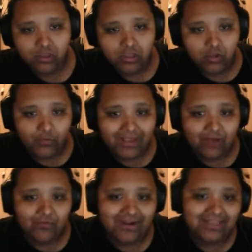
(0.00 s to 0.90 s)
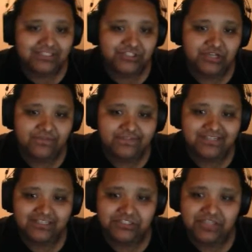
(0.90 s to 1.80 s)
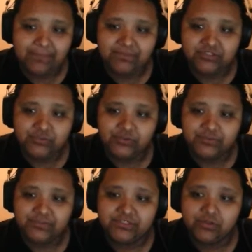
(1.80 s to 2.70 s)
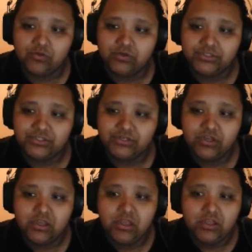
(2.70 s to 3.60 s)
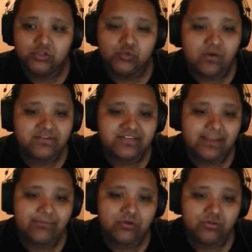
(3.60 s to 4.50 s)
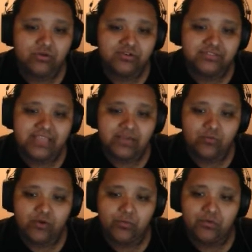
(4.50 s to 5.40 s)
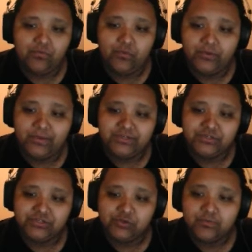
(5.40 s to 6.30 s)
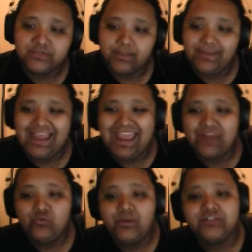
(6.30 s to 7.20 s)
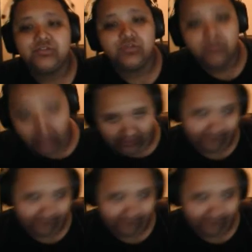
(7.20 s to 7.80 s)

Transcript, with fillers: We got Red Axe Chief, Tusk Champion, Swordsman, Skull Hunter, Dwarf Sniper, Lord of Sand, Werewolf, Wind Ranger, Storm Shaman, and Razor Claw.